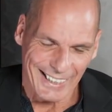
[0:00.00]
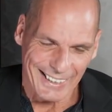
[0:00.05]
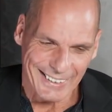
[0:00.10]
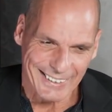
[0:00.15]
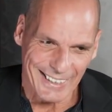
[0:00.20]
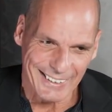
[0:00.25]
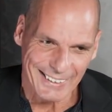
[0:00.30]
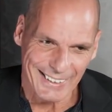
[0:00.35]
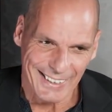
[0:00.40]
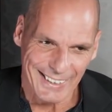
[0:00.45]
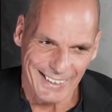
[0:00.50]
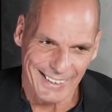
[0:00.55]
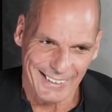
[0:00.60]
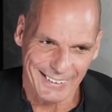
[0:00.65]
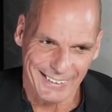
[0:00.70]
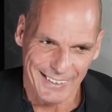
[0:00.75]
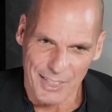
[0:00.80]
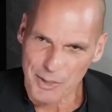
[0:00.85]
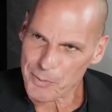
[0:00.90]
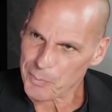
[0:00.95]
Suddenly
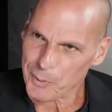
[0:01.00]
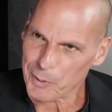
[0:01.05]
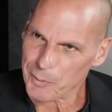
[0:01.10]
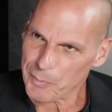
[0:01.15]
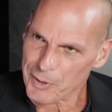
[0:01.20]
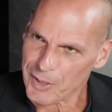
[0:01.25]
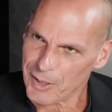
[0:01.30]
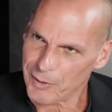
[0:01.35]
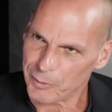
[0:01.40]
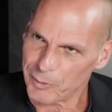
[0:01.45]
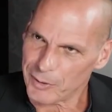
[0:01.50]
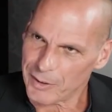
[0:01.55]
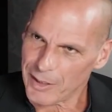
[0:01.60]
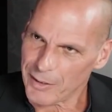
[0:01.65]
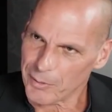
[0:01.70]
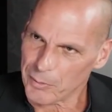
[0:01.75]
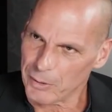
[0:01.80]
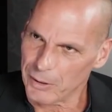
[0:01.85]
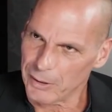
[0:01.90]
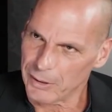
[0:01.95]
I transport myself to
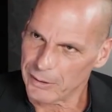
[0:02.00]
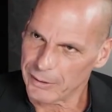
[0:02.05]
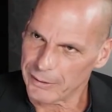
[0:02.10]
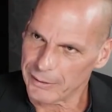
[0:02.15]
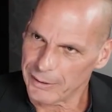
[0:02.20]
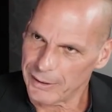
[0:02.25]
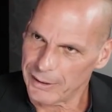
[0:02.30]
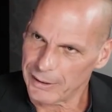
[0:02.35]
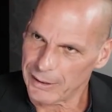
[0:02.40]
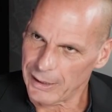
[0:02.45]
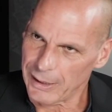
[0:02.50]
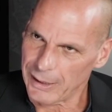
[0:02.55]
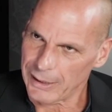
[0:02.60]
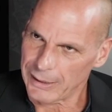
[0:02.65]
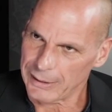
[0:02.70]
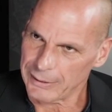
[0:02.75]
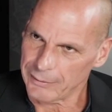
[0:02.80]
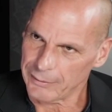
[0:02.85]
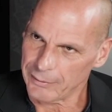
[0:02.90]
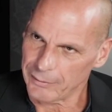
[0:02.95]
another world and
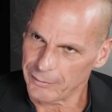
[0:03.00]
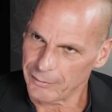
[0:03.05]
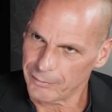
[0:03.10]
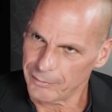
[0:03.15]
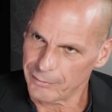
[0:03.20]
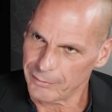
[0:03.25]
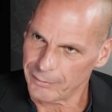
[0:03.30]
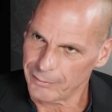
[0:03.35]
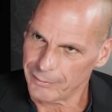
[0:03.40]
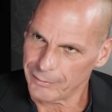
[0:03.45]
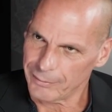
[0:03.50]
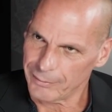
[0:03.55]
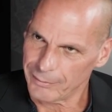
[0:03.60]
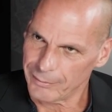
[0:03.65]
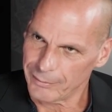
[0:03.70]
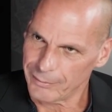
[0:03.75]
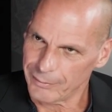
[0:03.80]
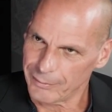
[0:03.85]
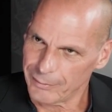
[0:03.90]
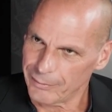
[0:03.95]
I
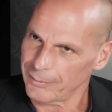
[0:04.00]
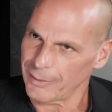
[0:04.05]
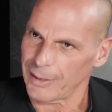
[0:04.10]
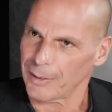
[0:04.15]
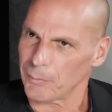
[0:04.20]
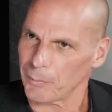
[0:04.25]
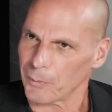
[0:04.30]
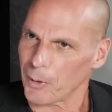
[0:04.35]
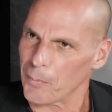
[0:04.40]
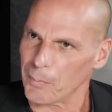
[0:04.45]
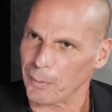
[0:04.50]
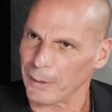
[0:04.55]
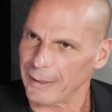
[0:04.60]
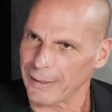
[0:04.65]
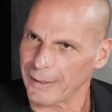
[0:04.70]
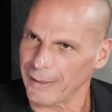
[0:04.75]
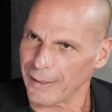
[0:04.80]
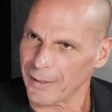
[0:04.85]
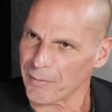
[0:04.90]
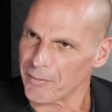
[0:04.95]
am
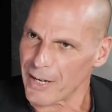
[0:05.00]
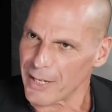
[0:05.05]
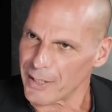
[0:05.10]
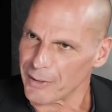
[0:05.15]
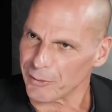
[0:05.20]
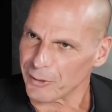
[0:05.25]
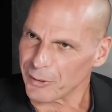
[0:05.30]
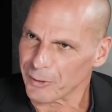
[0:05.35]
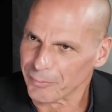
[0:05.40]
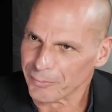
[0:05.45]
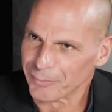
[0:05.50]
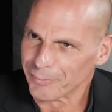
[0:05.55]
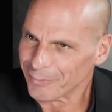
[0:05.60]
completely revived.